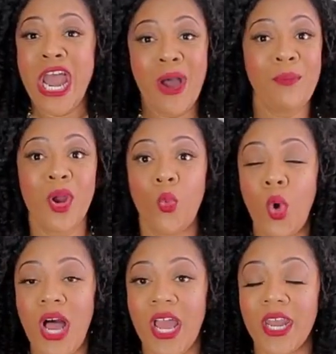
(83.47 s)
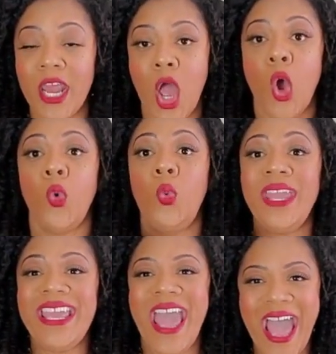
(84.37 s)
Number one,
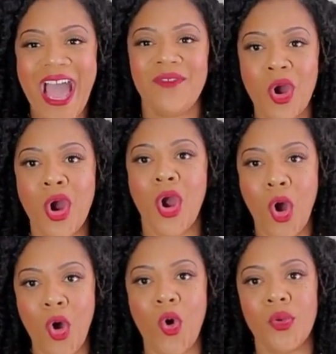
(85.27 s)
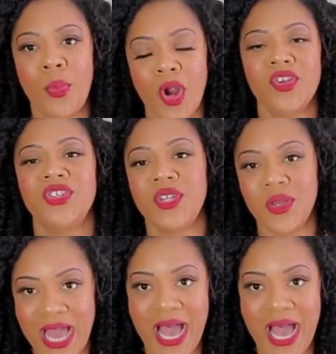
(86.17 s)
we have our own personal